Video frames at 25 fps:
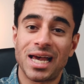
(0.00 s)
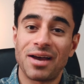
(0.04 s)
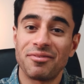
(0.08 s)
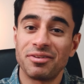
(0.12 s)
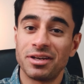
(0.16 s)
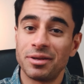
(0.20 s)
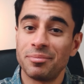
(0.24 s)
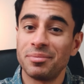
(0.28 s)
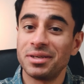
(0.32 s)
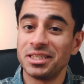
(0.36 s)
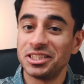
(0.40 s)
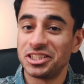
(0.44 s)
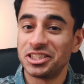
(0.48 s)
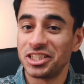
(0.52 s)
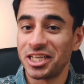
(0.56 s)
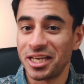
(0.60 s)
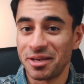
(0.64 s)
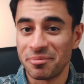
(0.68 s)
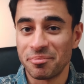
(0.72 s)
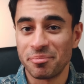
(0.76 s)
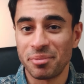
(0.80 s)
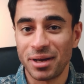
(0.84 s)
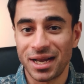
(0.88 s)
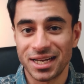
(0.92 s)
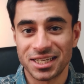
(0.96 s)
have an immediate
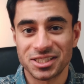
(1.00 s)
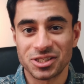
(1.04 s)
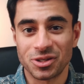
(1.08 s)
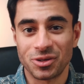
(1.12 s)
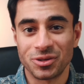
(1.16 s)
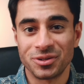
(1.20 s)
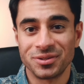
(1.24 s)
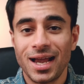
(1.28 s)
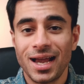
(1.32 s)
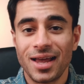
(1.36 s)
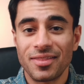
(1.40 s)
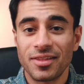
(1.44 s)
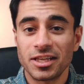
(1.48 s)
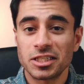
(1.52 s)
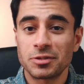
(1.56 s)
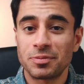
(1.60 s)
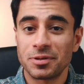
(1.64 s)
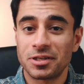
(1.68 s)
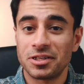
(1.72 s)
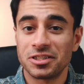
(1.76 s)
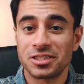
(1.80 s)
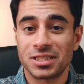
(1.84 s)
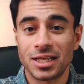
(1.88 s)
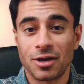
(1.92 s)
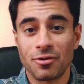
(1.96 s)
impact on. And that's
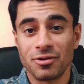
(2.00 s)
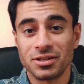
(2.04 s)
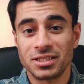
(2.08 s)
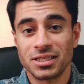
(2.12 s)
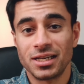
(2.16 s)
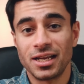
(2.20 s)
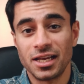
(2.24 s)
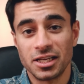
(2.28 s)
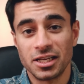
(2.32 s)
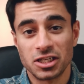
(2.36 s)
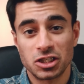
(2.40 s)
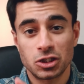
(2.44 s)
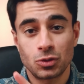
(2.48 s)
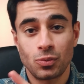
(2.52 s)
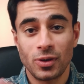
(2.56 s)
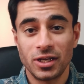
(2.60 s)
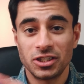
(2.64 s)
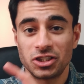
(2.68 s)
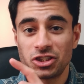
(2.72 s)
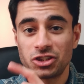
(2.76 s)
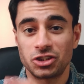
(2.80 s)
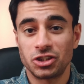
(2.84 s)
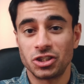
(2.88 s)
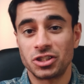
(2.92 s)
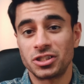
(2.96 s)
because there isn't a
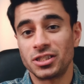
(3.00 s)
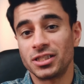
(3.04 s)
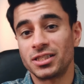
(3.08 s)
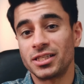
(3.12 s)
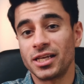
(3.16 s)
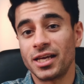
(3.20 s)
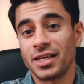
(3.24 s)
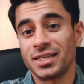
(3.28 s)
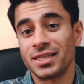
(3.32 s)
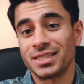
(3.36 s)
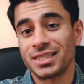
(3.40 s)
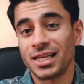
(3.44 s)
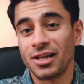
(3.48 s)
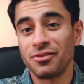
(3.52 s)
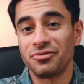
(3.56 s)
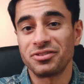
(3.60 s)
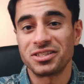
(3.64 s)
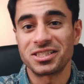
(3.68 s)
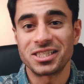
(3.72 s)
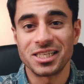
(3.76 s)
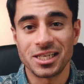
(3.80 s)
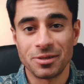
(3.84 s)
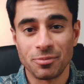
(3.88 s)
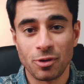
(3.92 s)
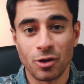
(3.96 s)
switch just to turn
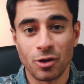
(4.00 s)
self-esteem